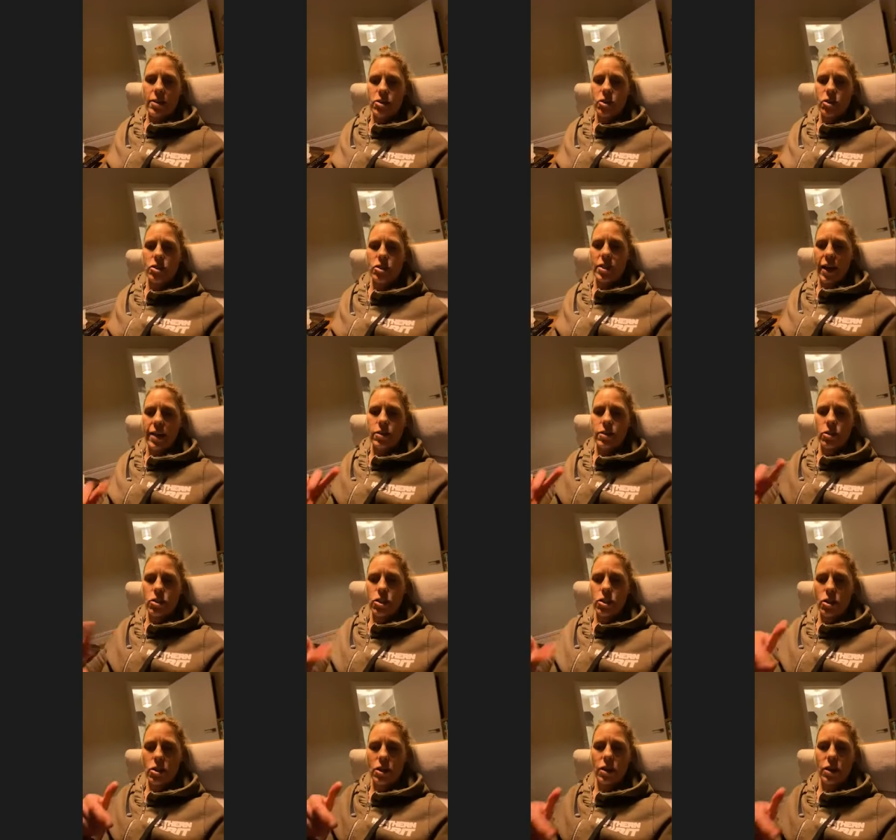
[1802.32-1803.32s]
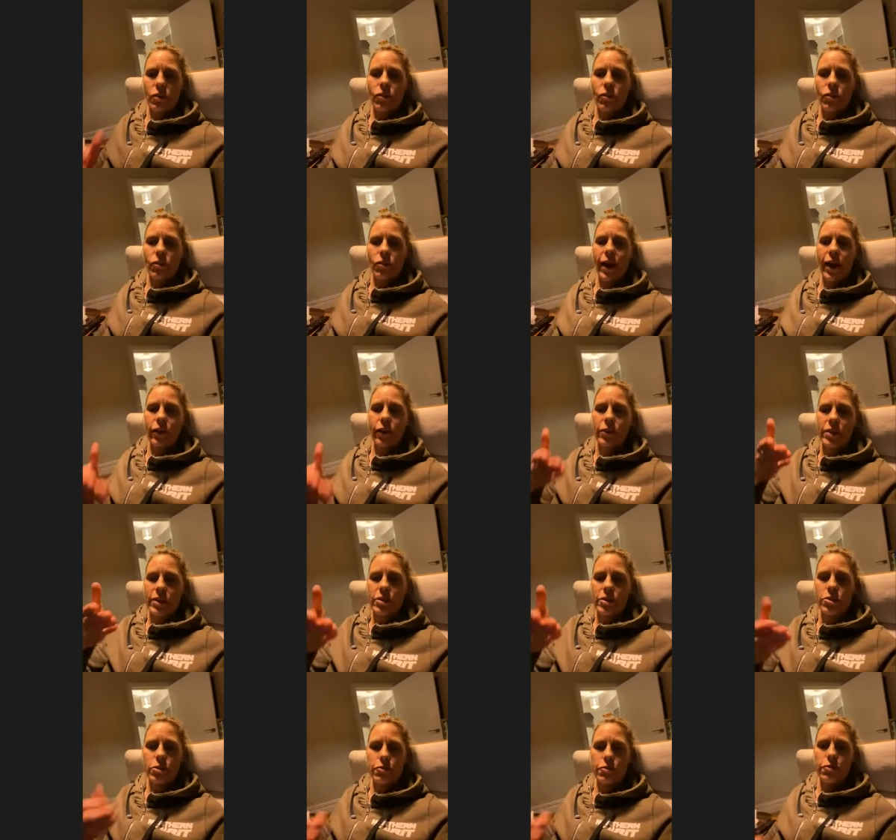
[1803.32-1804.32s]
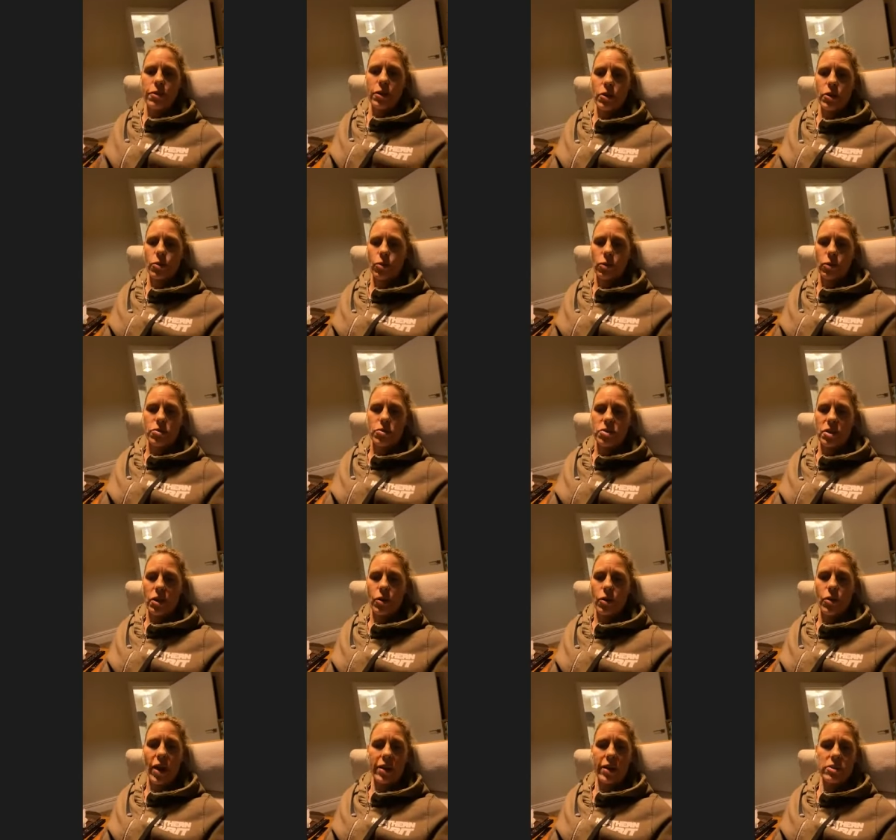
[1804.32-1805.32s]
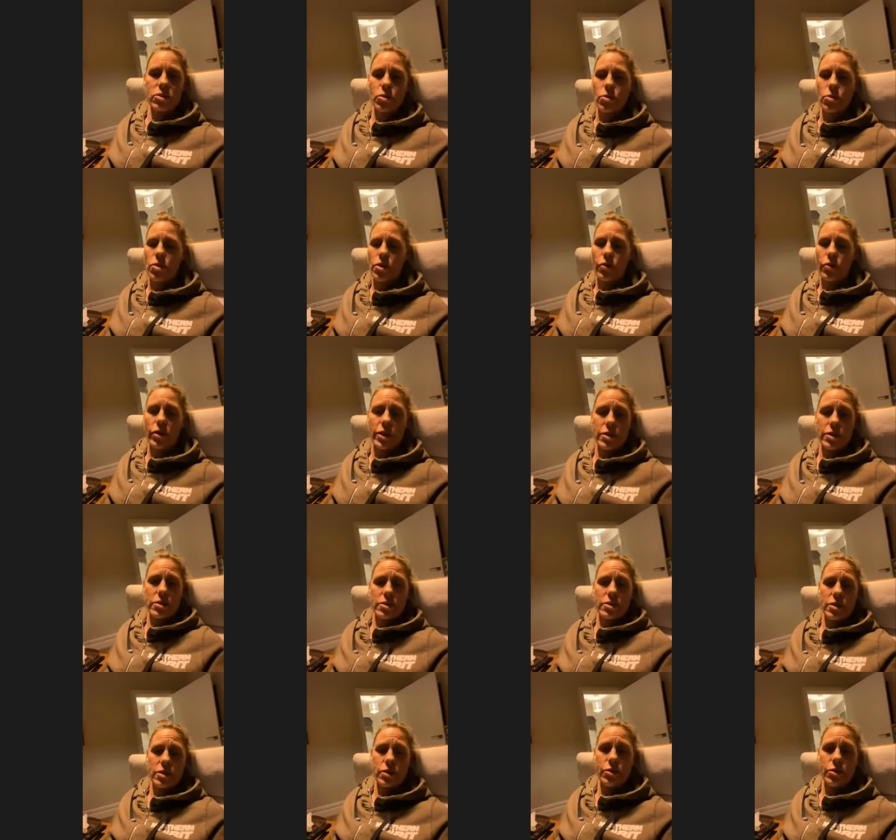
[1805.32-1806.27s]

you say, to turn it around into fuel. So that's all there is. So